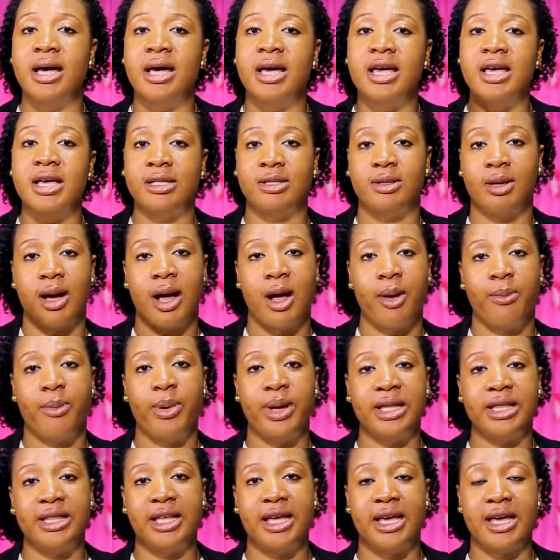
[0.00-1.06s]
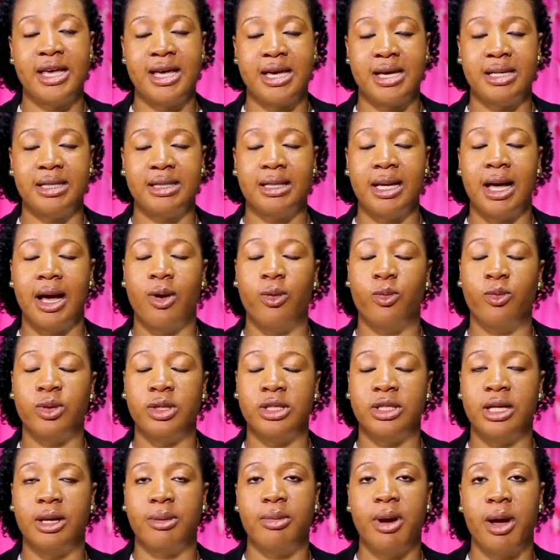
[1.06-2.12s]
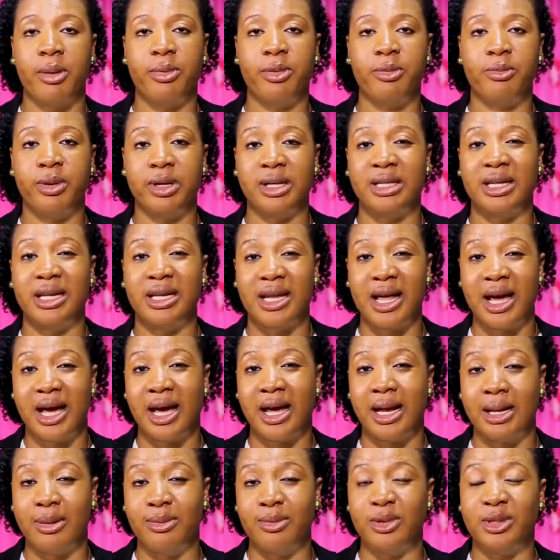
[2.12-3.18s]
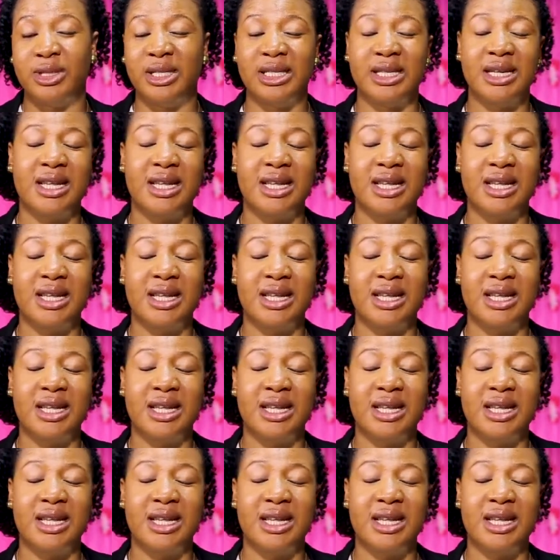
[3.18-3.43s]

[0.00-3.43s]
his or her birthday is, and wish them happy birthday that early morning.